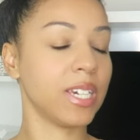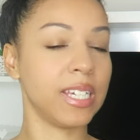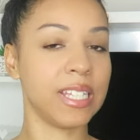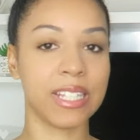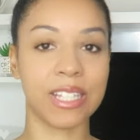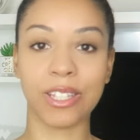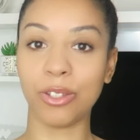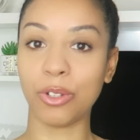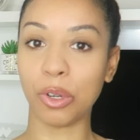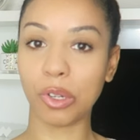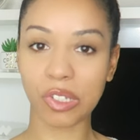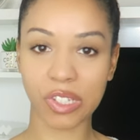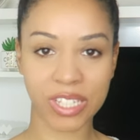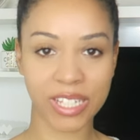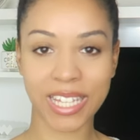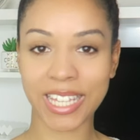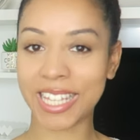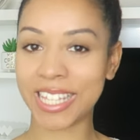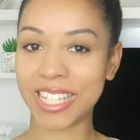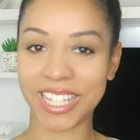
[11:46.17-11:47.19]
is
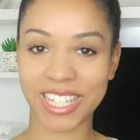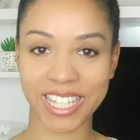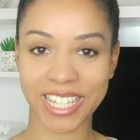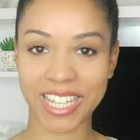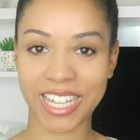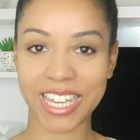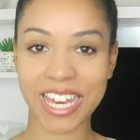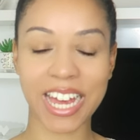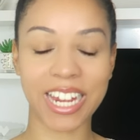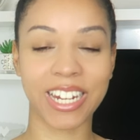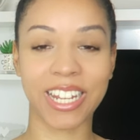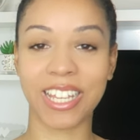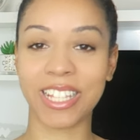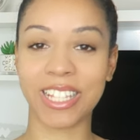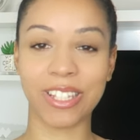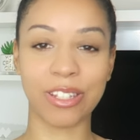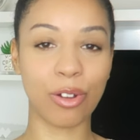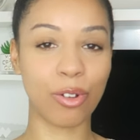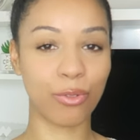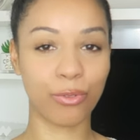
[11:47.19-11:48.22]
not easy and it
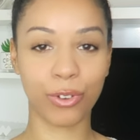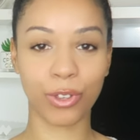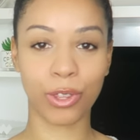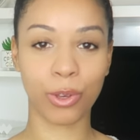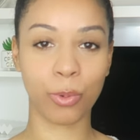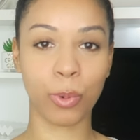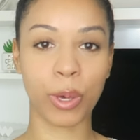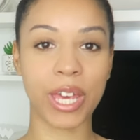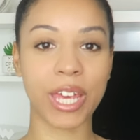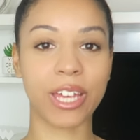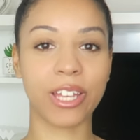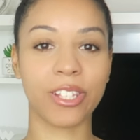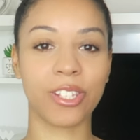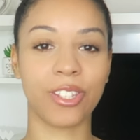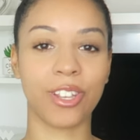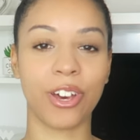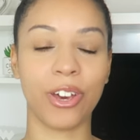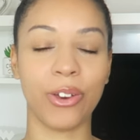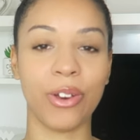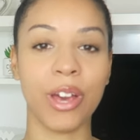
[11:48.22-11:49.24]
is not for the weak.
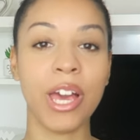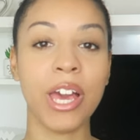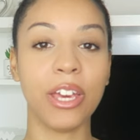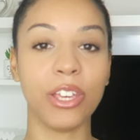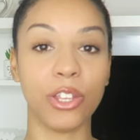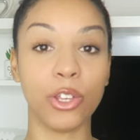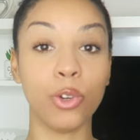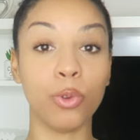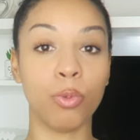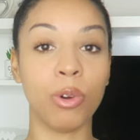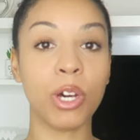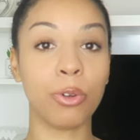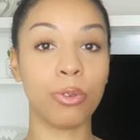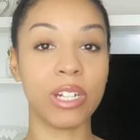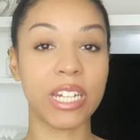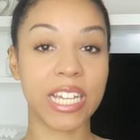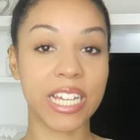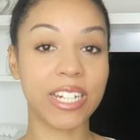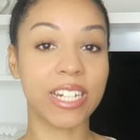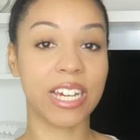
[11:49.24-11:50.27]
So you
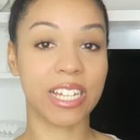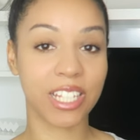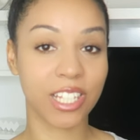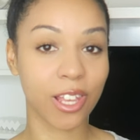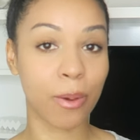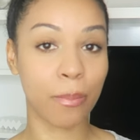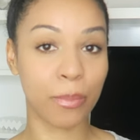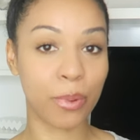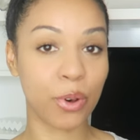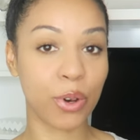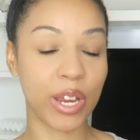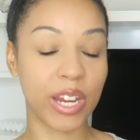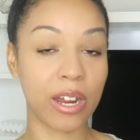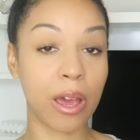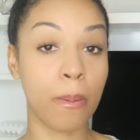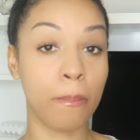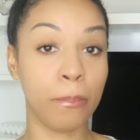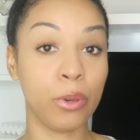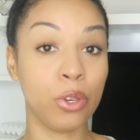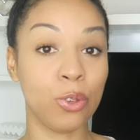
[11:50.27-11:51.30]
will need at some
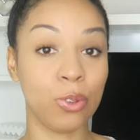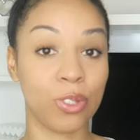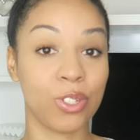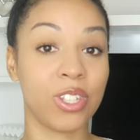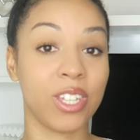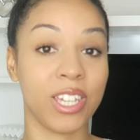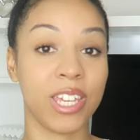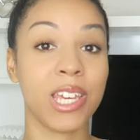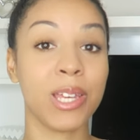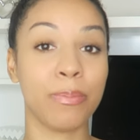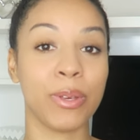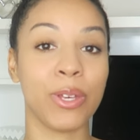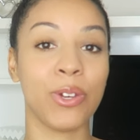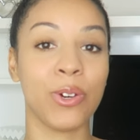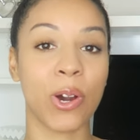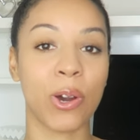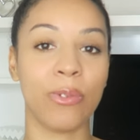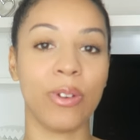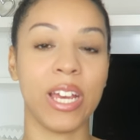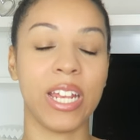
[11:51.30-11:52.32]
point a boost to keep you
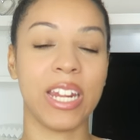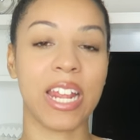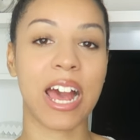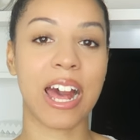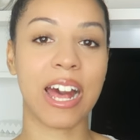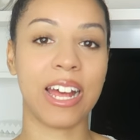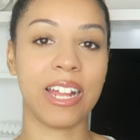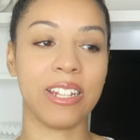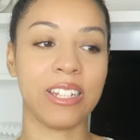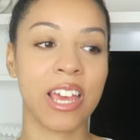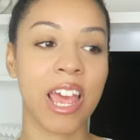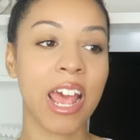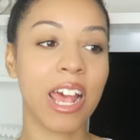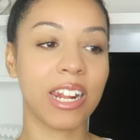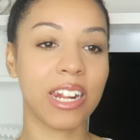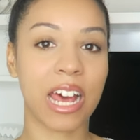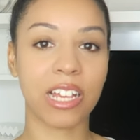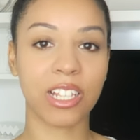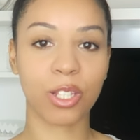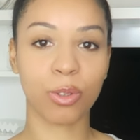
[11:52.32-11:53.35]
going and
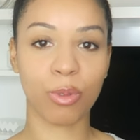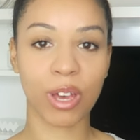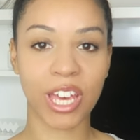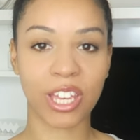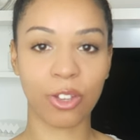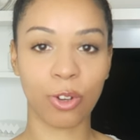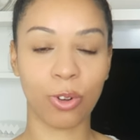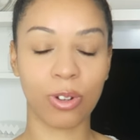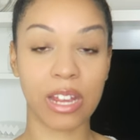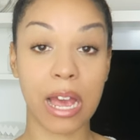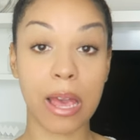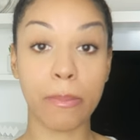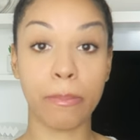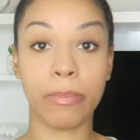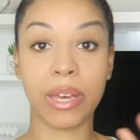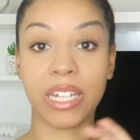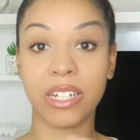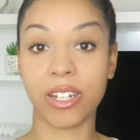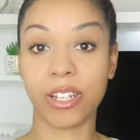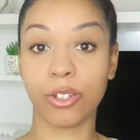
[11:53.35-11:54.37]
that's where your like
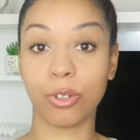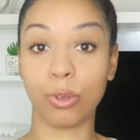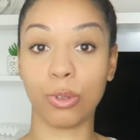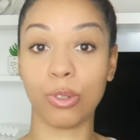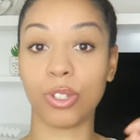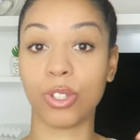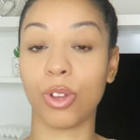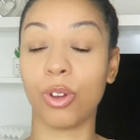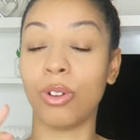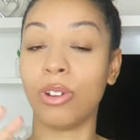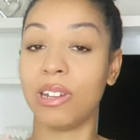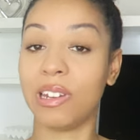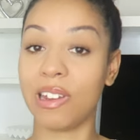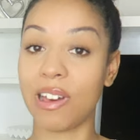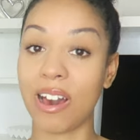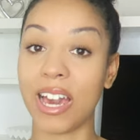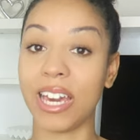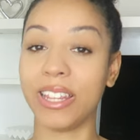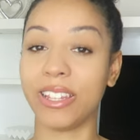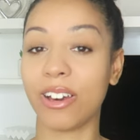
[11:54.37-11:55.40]
mentors
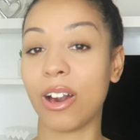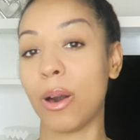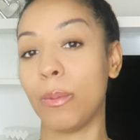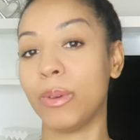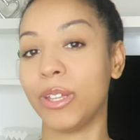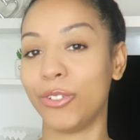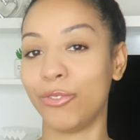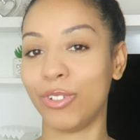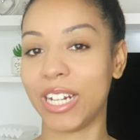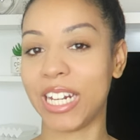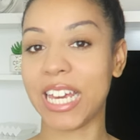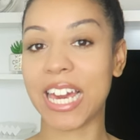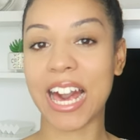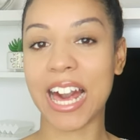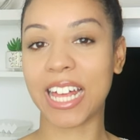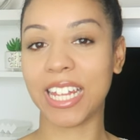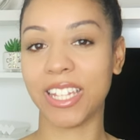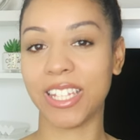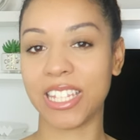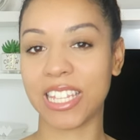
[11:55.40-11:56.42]
online come in really
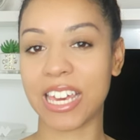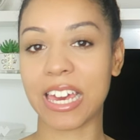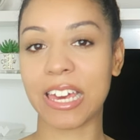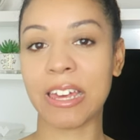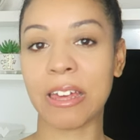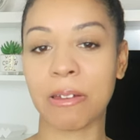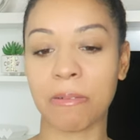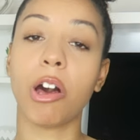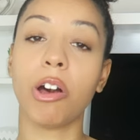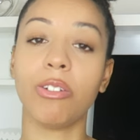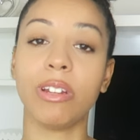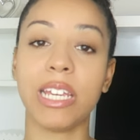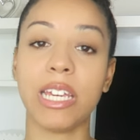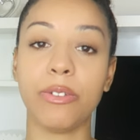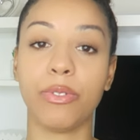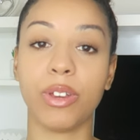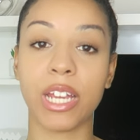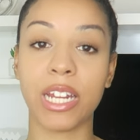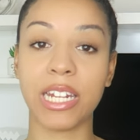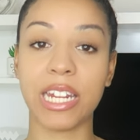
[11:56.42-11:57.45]
handy. I'll
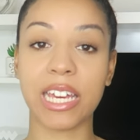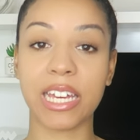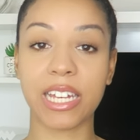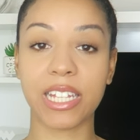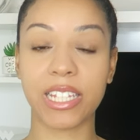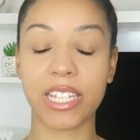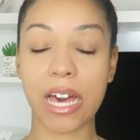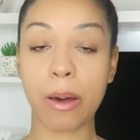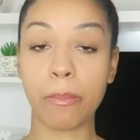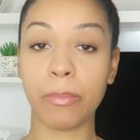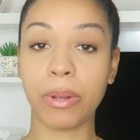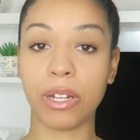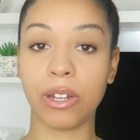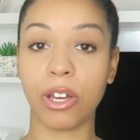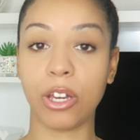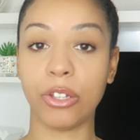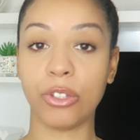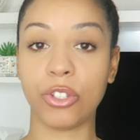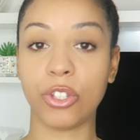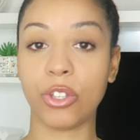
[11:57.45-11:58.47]
leave a link down
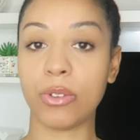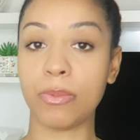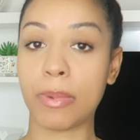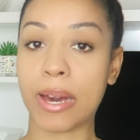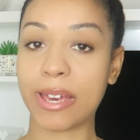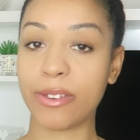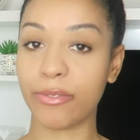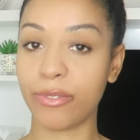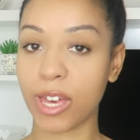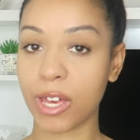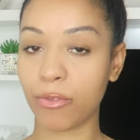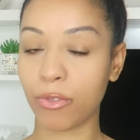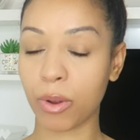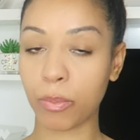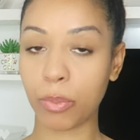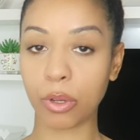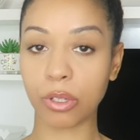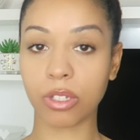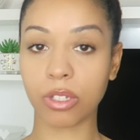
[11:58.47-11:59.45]
below to my favorite